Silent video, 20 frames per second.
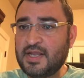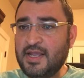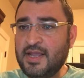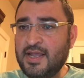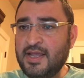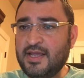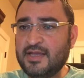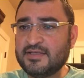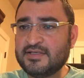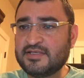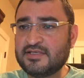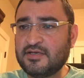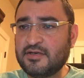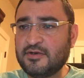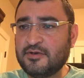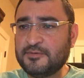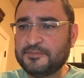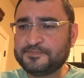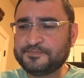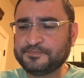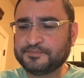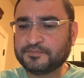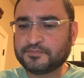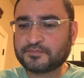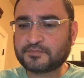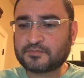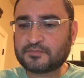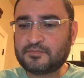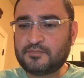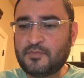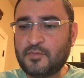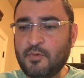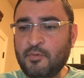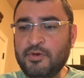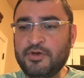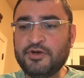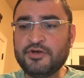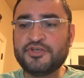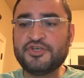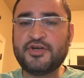And so
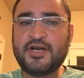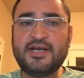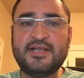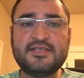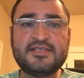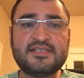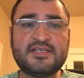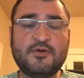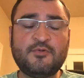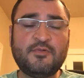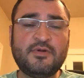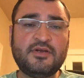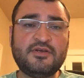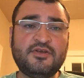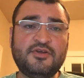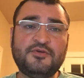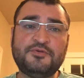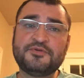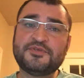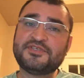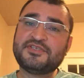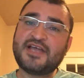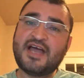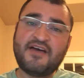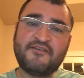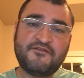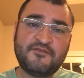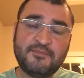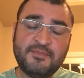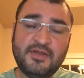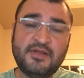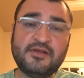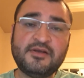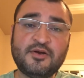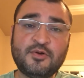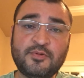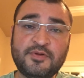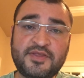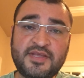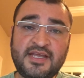when you're training someone who's not
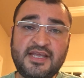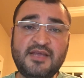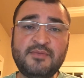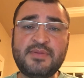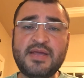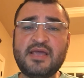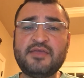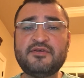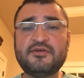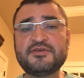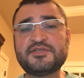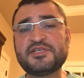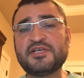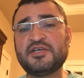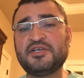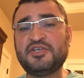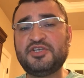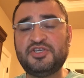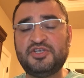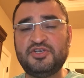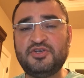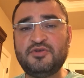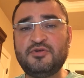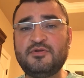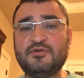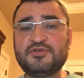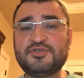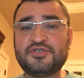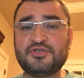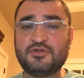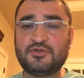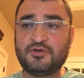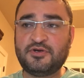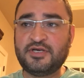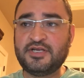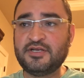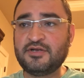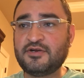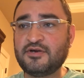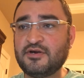familiar with eBay, there's a huge
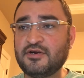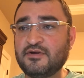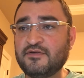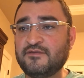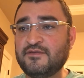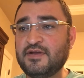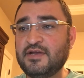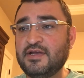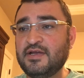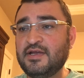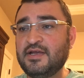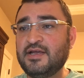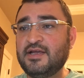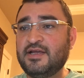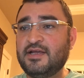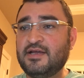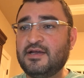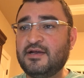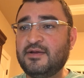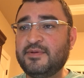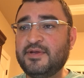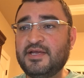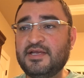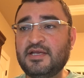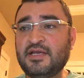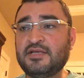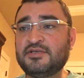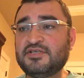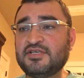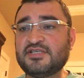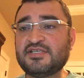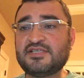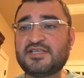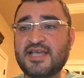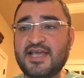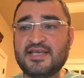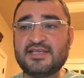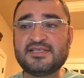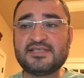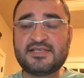learning curve. It just
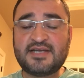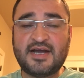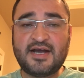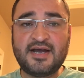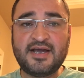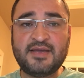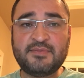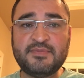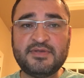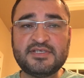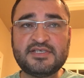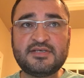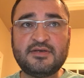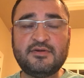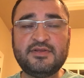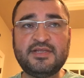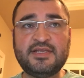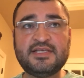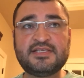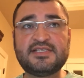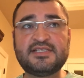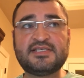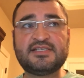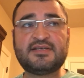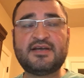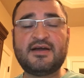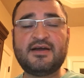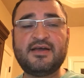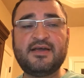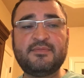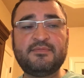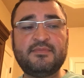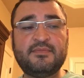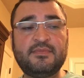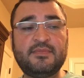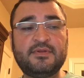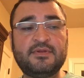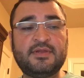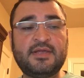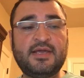takes time, and so this is
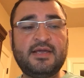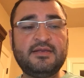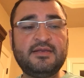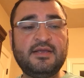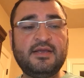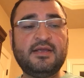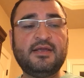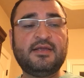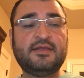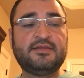time that